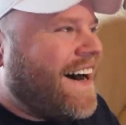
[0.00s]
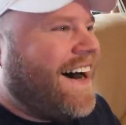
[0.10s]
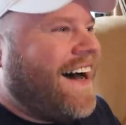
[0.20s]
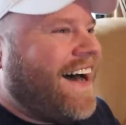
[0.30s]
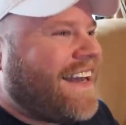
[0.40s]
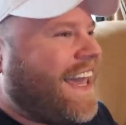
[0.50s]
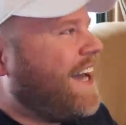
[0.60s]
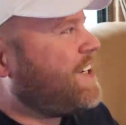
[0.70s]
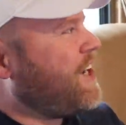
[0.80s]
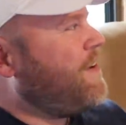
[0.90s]
I
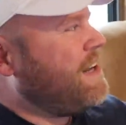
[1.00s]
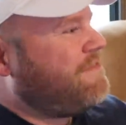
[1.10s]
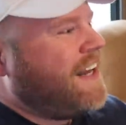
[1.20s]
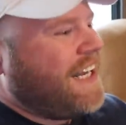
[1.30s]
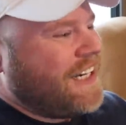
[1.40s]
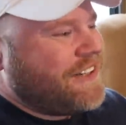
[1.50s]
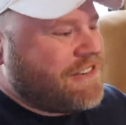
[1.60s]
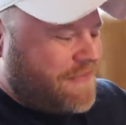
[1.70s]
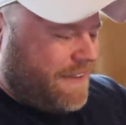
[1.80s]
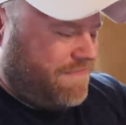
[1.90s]
can't show any video
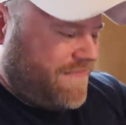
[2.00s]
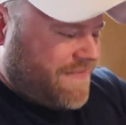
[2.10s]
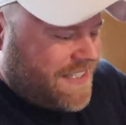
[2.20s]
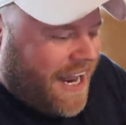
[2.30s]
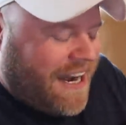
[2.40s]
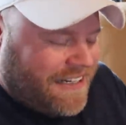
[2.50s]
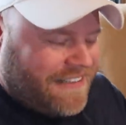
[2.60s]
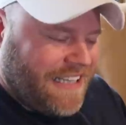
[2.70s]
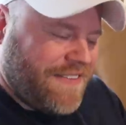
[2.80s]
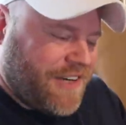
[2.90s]
of me standing
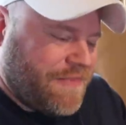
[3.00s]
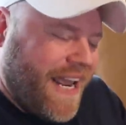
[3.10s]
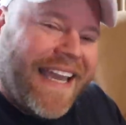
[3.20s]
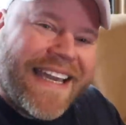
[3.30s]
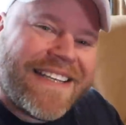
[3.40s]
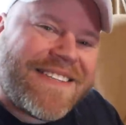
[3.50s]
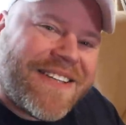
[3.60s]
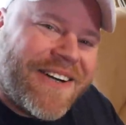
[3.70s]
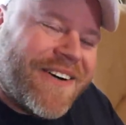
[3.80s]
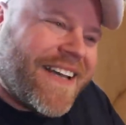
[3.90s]
in the living room naked.
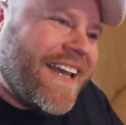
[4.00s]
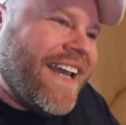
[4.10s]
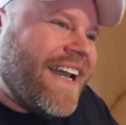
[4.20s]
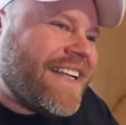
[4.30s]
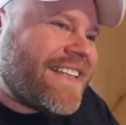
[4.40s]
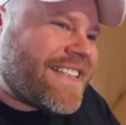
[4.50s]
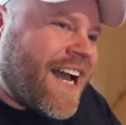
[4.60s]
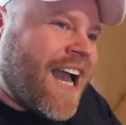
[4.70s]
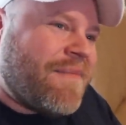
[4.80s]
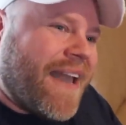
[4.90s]
So at the
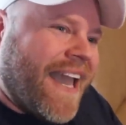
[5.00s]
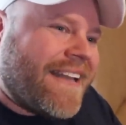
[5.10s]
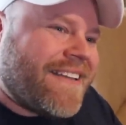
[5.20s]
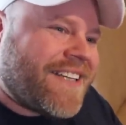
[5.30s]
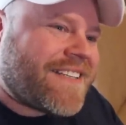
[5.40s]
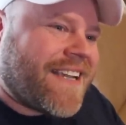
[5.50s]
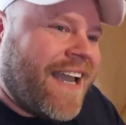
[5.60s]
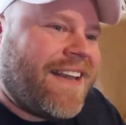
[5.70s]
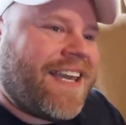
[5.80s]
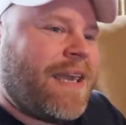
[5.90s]
time, I had to just
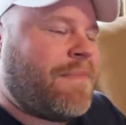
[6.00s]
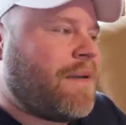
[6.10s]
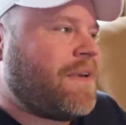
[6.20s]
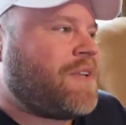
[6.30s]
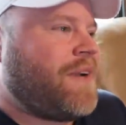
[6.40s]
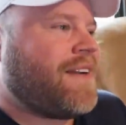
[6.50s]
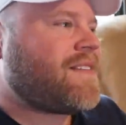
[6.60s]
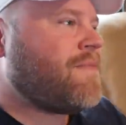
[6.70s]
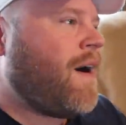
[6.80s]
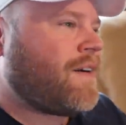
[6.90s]
kind of keep it between a
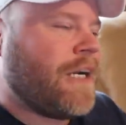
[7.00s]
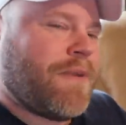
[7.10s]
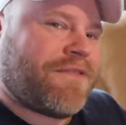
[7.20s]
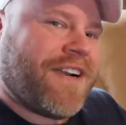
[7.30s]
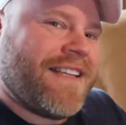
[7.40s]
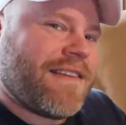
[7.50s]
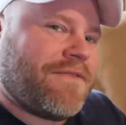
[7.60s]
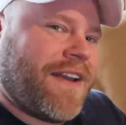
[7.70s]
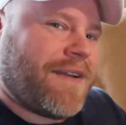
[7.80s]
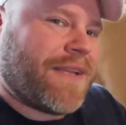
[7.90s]
small group of friends
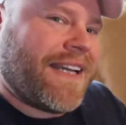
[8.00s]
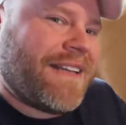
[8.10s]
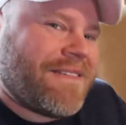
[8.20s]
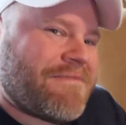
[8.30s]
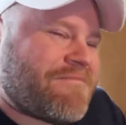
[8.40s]
and family.